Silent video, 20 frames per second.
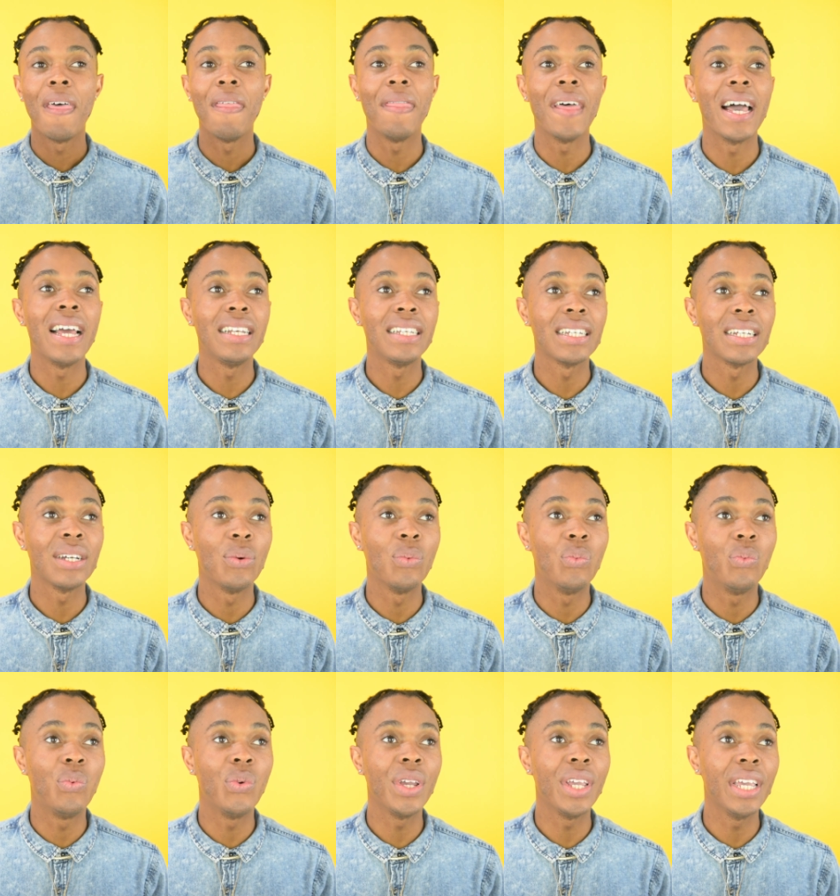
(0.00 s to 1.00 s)
that
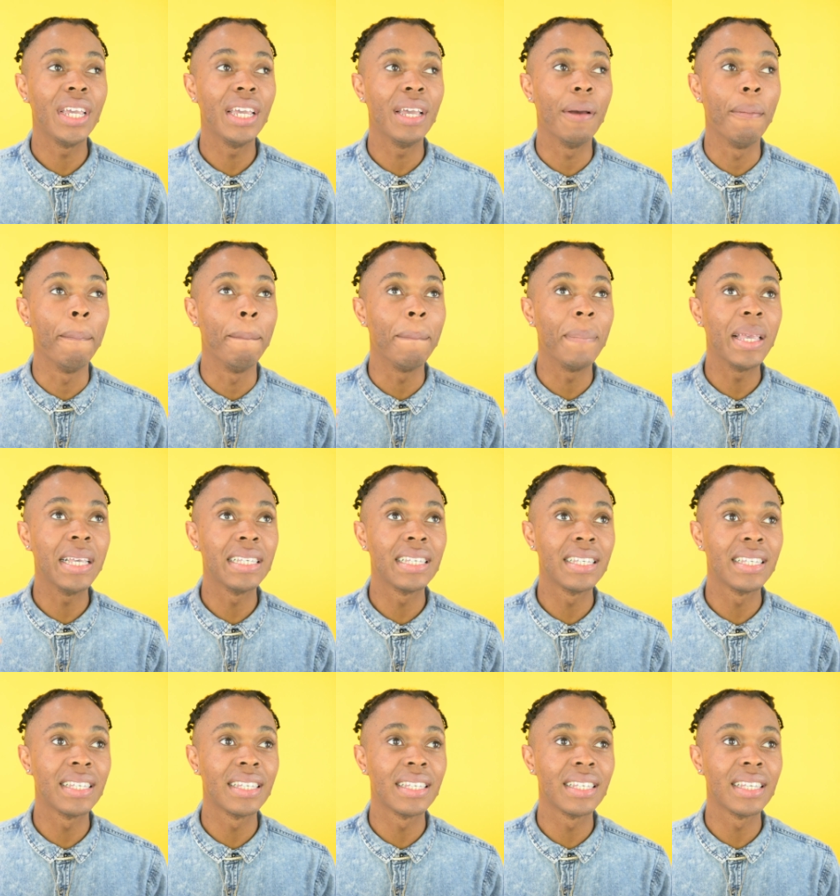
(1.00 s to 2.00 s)
we
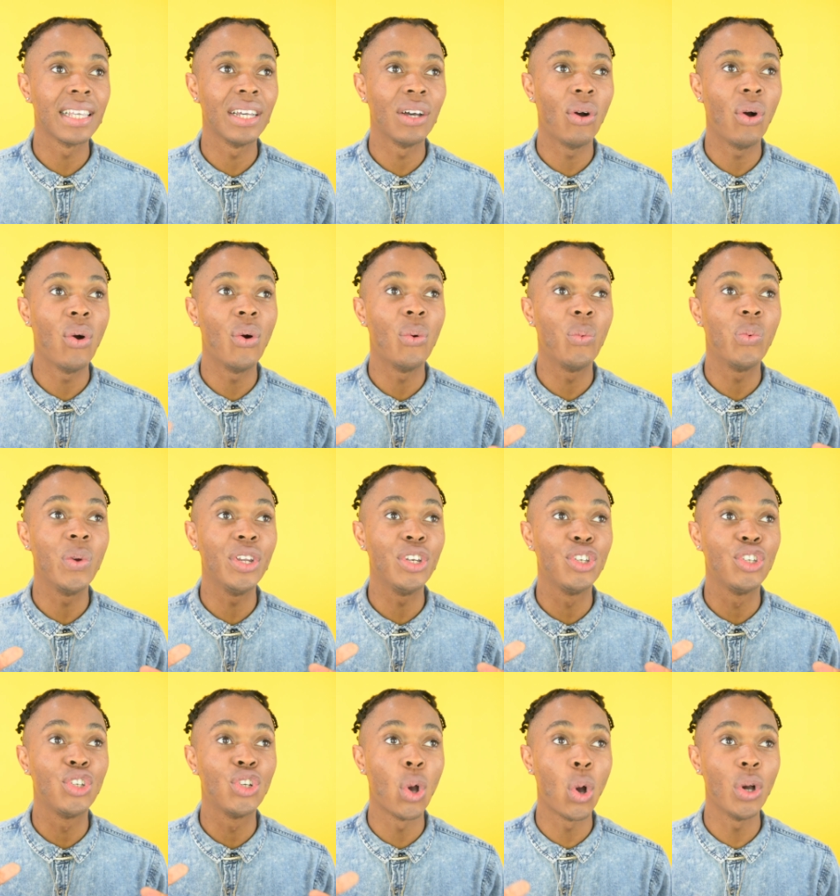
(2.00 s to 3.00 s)
miss or we
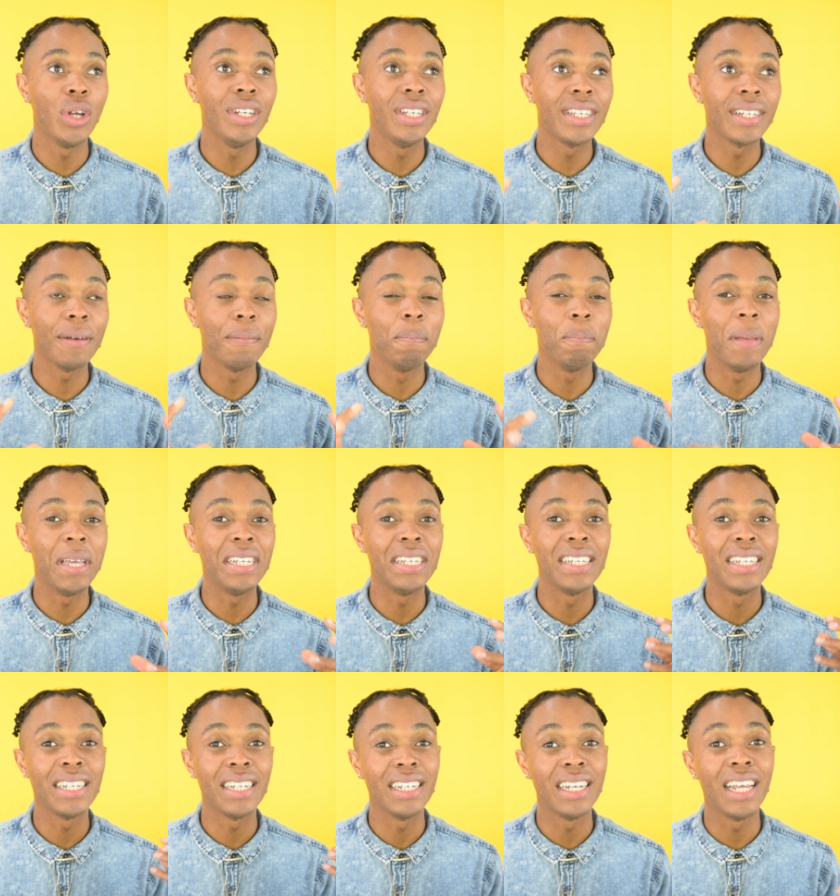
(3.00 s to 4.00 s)
don't
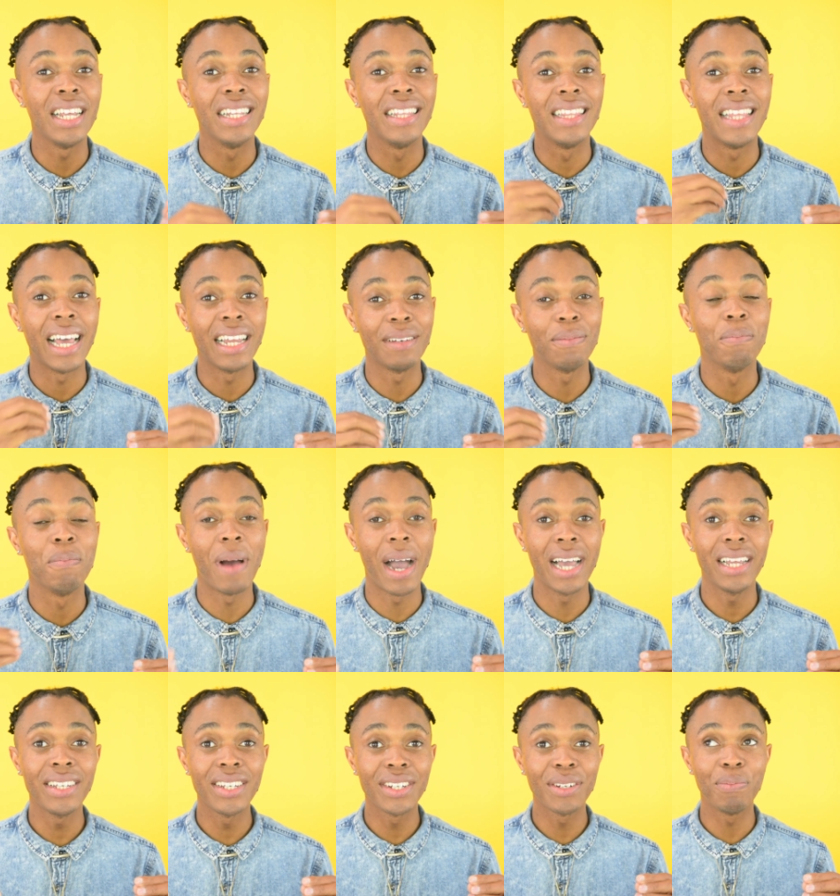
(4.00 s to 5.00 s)
mention that
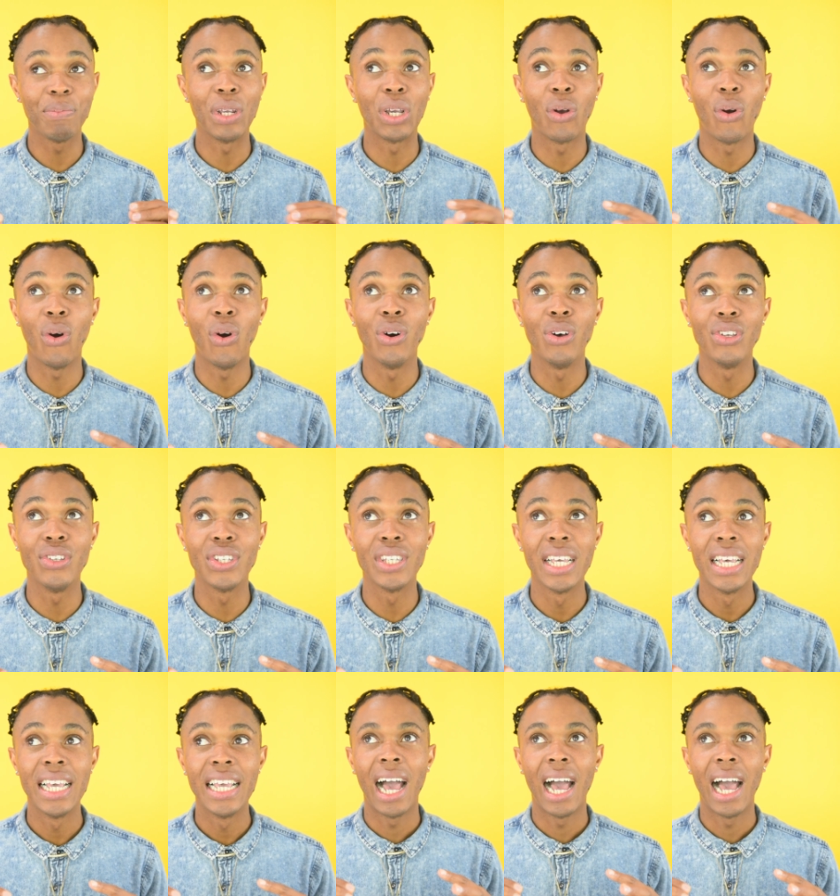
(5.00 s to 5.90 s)
much because